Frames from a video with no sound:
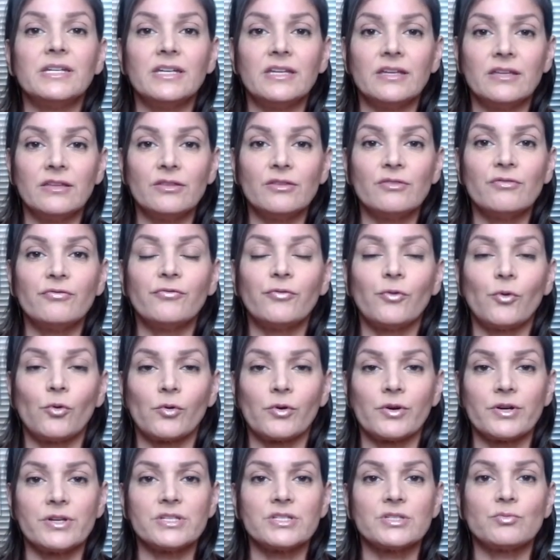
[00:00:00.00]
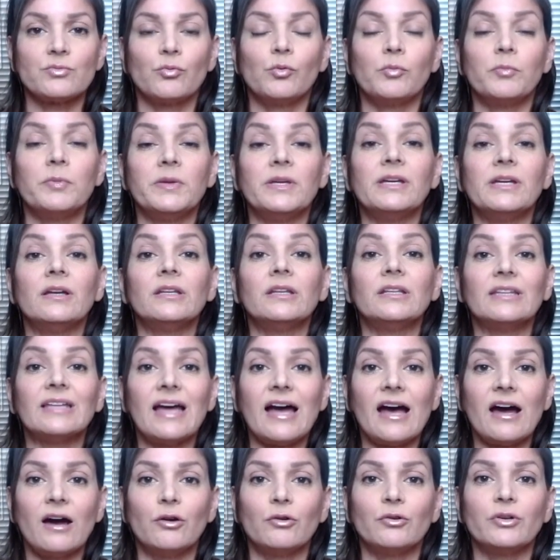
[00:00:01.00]
in the forest will be
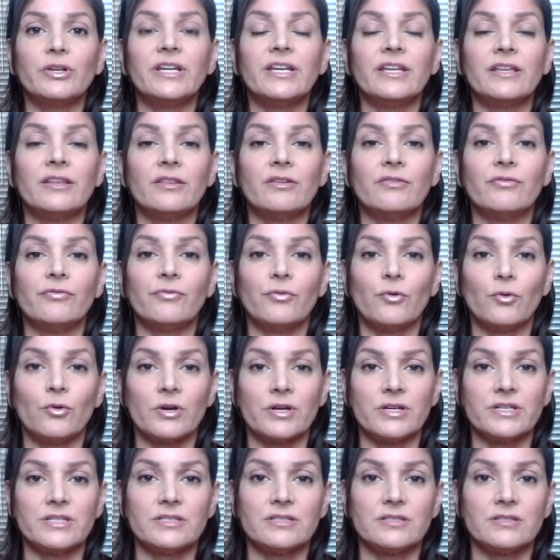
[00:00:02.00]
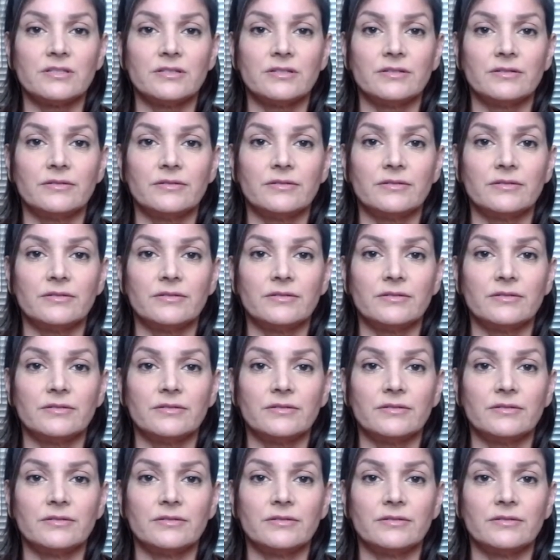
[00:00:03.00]
allowed in the forest.